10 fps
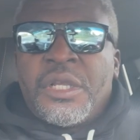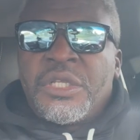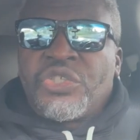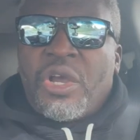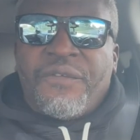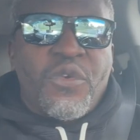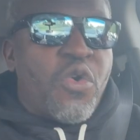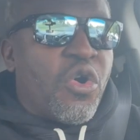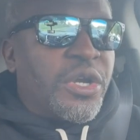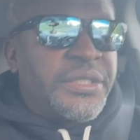So, of
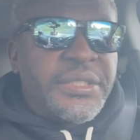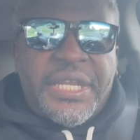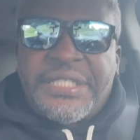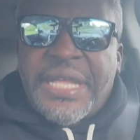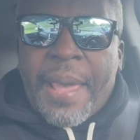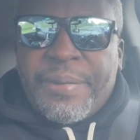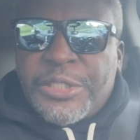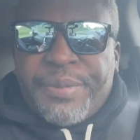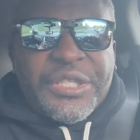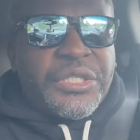course, the
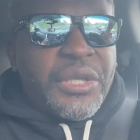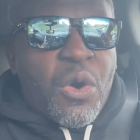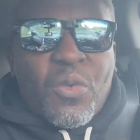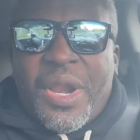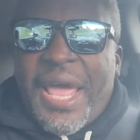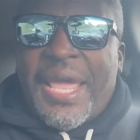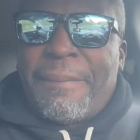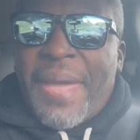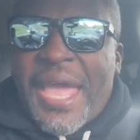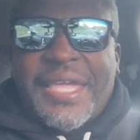establishment don't like
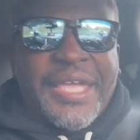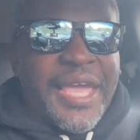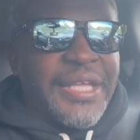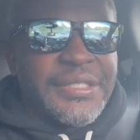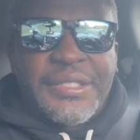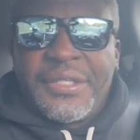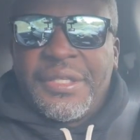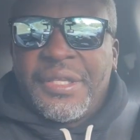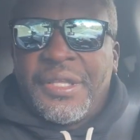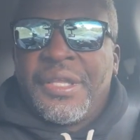Matt Gaetz.
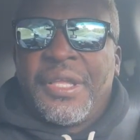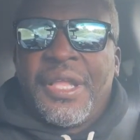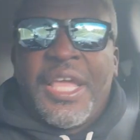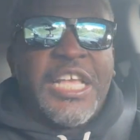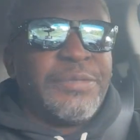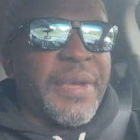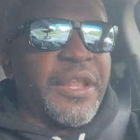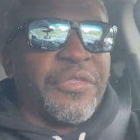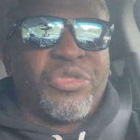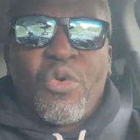He's been
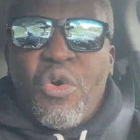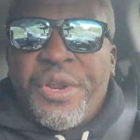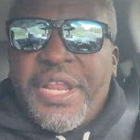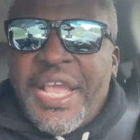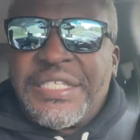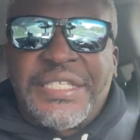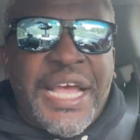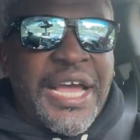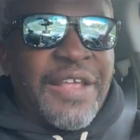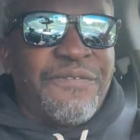a thorn in their
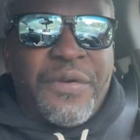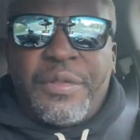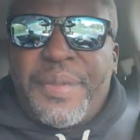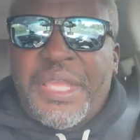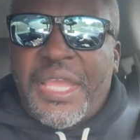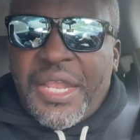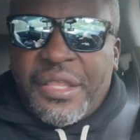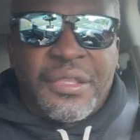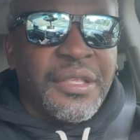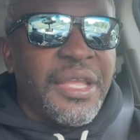side from the
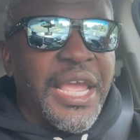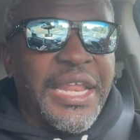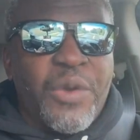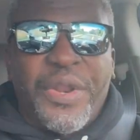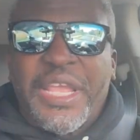beginning, and they want